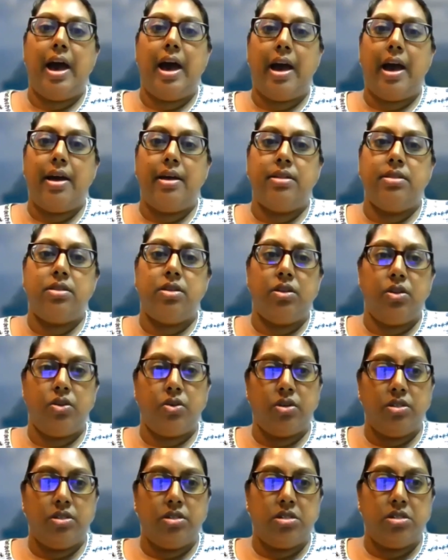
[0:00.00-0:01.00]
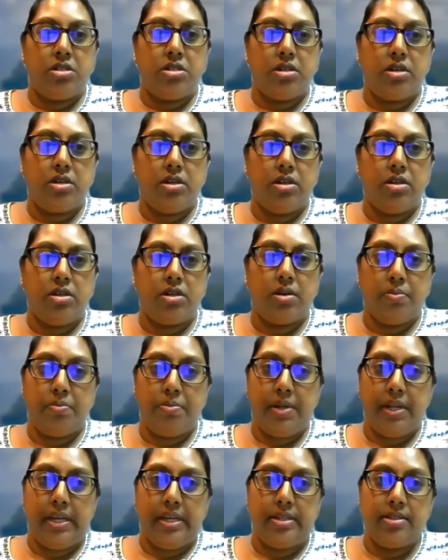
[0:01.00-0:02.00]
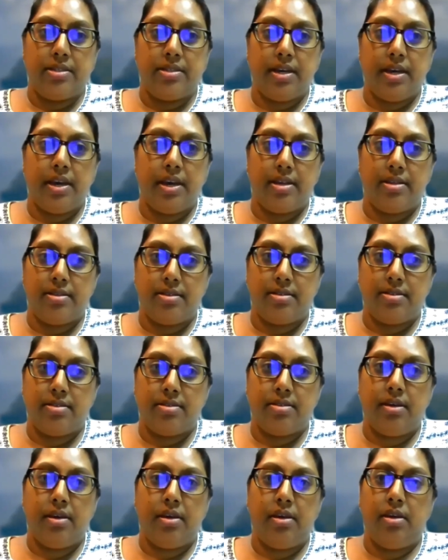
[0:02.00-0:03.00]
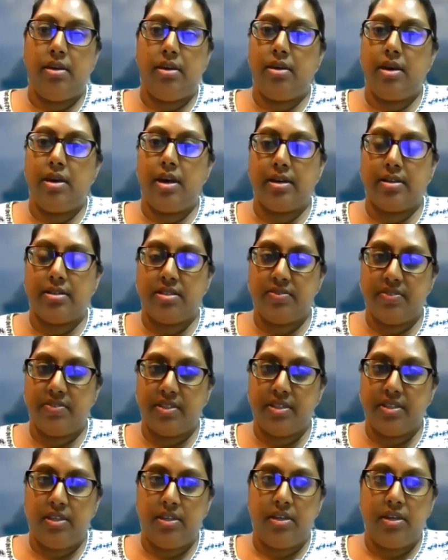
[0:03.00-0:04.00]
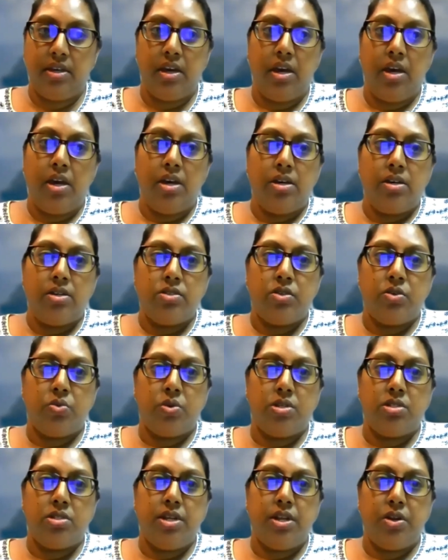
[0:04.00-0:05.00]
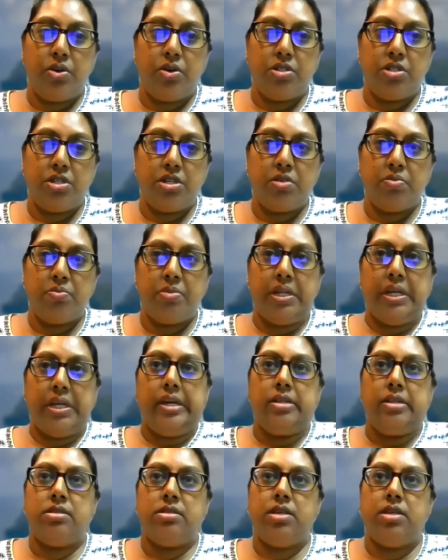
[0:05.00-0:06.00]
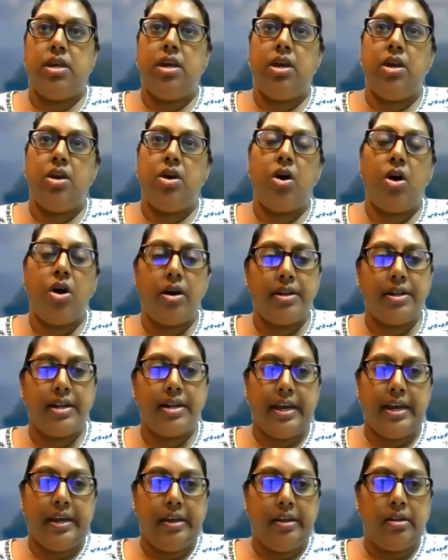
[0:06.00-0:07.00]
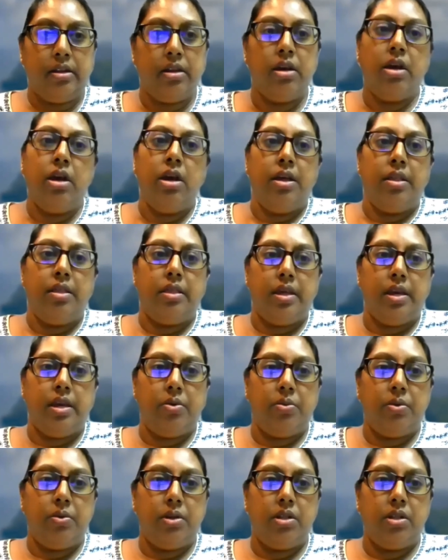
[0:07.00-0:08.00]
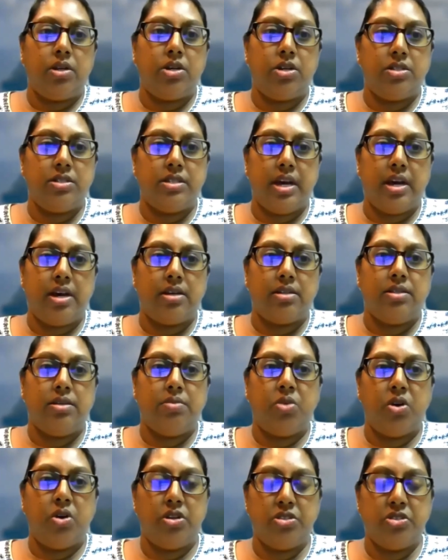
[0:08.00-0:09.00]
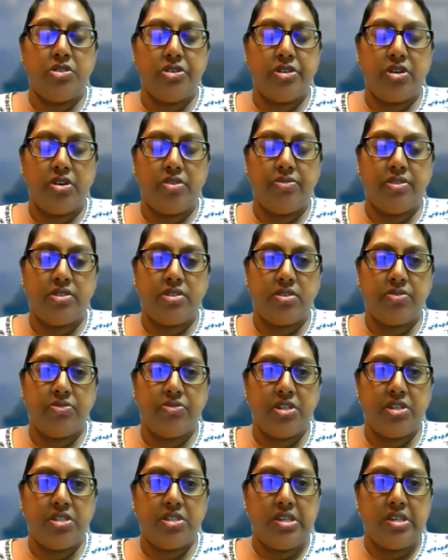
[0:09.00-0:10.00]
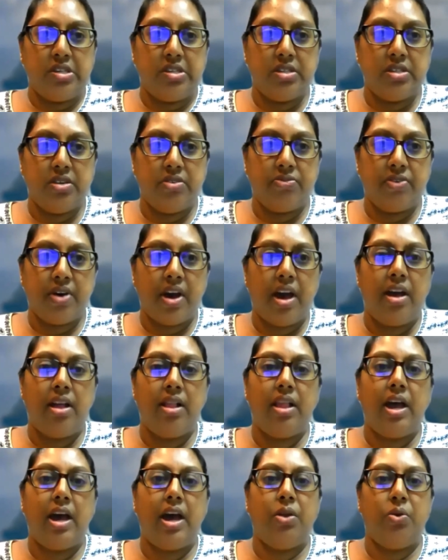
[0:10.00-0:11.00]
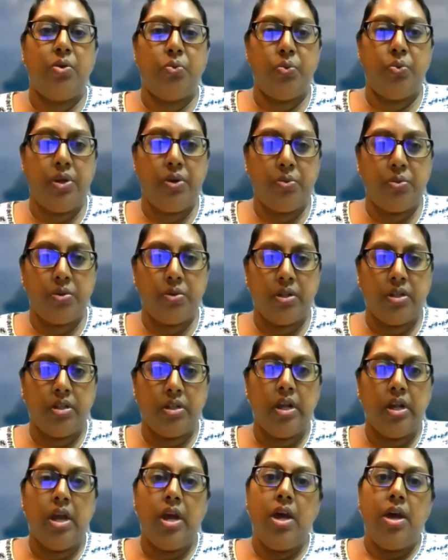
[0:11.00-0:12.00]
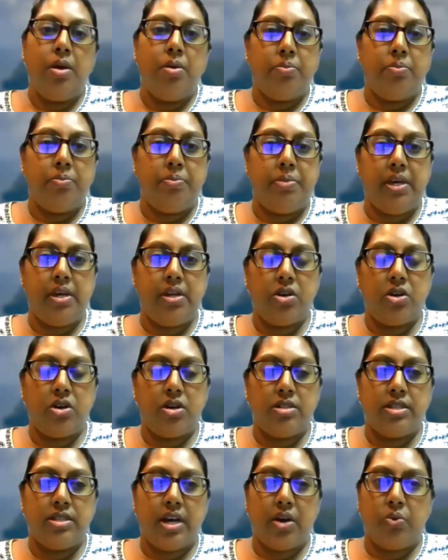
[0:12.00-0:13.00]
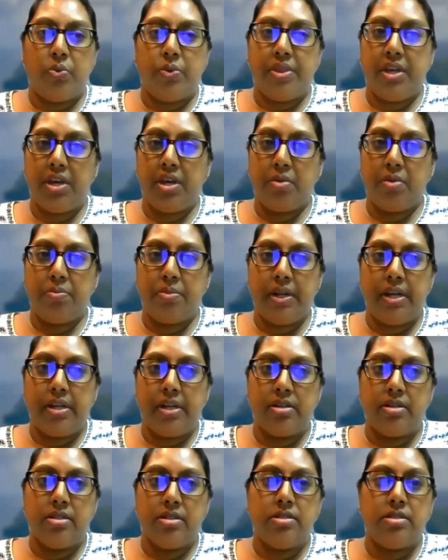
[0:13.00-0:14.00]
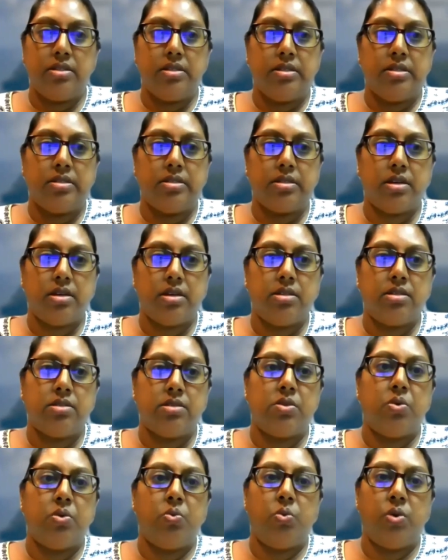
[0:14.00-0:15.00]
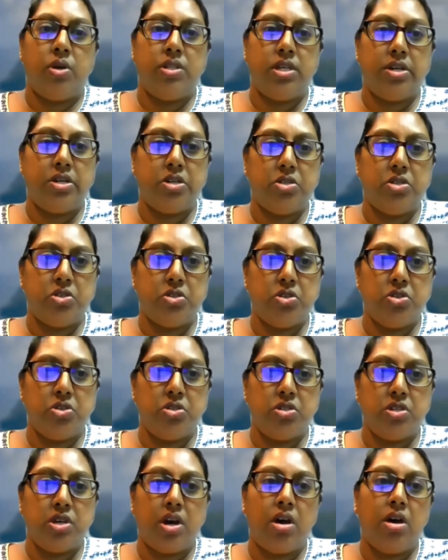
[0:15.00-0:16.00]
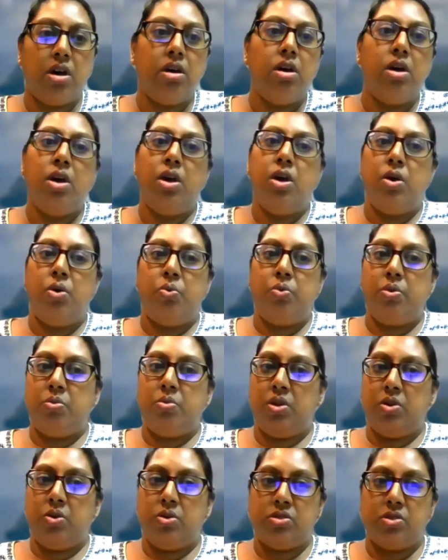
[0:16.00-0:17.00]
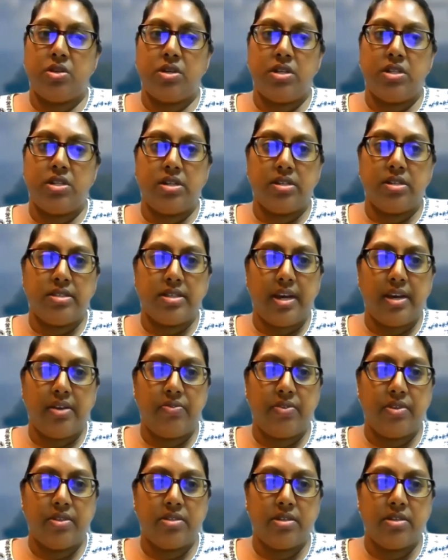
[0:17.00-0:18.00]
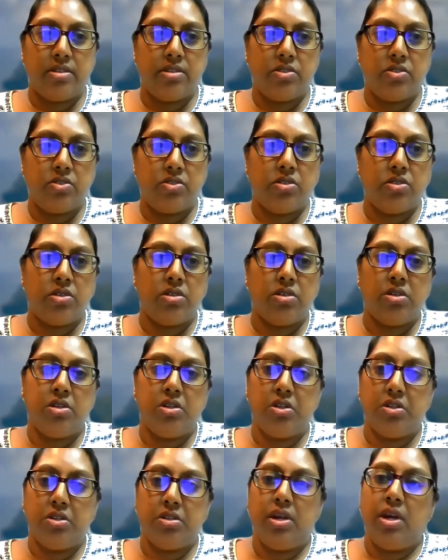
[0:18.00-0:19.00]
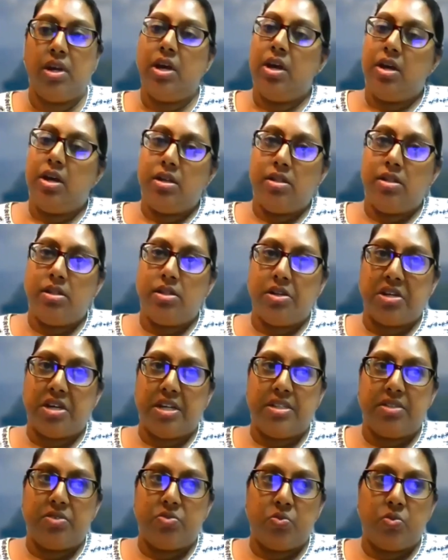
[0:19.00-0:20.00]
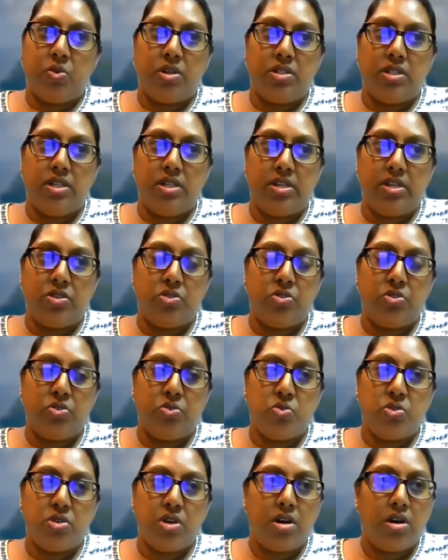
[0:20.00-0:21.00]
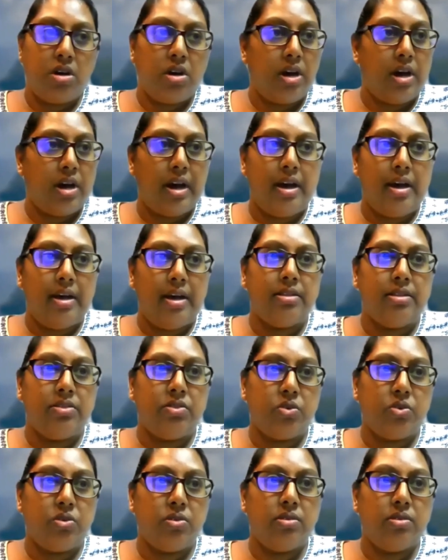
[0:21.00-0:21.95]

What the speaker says: and launch a complaint against the activity. So once they launch a complaint, the hotline, they will contact the monitoring officer for the CEC file, and we will be in contact with the complainant to discuss what the concerns are. We will also conduct site visits to look at what the issues are and